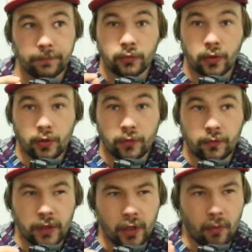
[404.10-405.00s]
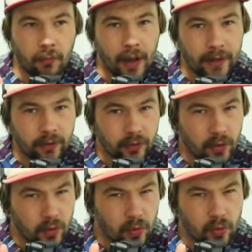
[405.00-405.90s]
Rode Video
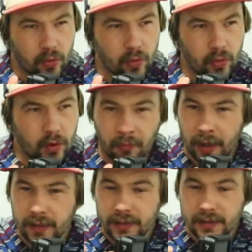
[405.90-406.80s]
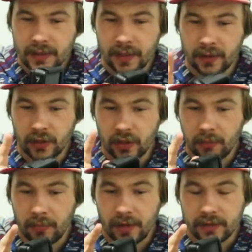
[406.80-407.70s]
Micro mics, and then you
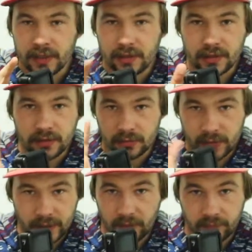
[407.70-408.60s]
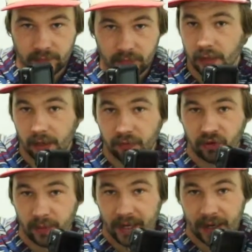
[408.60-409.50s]
can mount it to like a
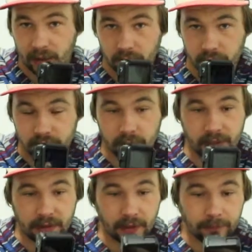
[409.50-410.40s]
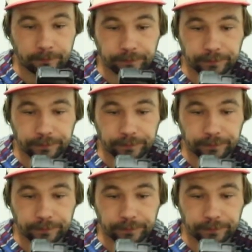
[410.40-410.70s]
filming handle or something like that.